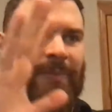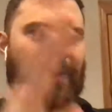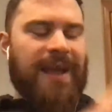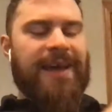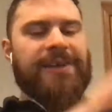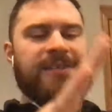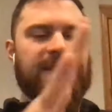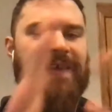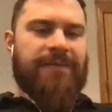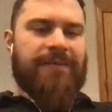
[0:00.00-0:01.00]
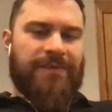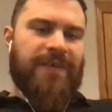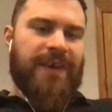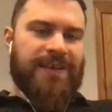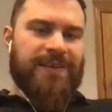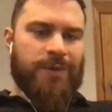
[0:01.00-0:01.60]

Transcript: our actions have an effect.